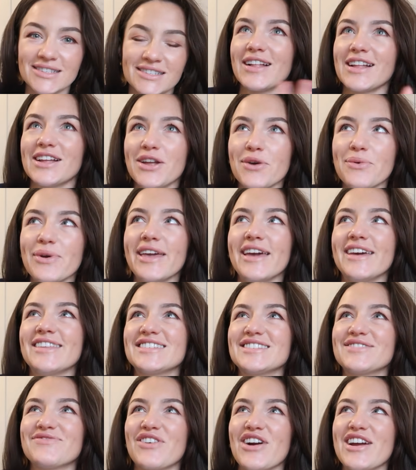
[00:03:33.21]
And I know we hear
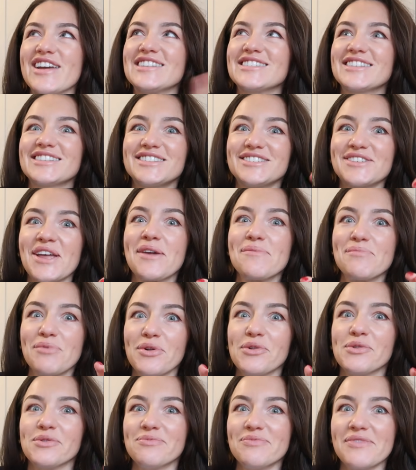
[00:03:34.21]
this phrase,
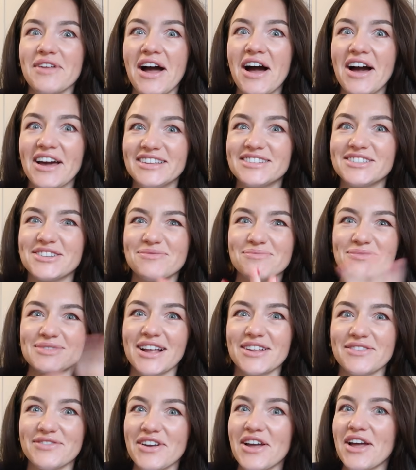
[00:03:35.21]
staple items,
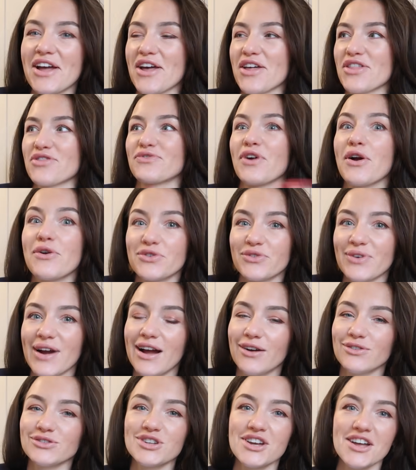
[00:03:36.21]
kind of thrown
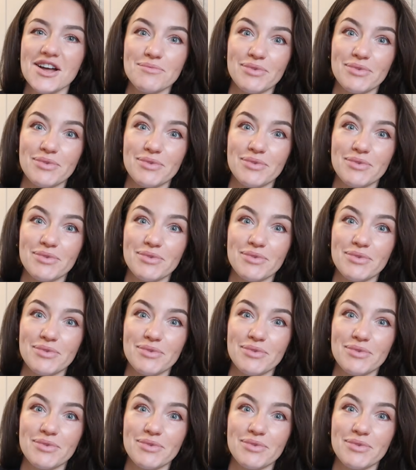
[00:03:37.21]
around,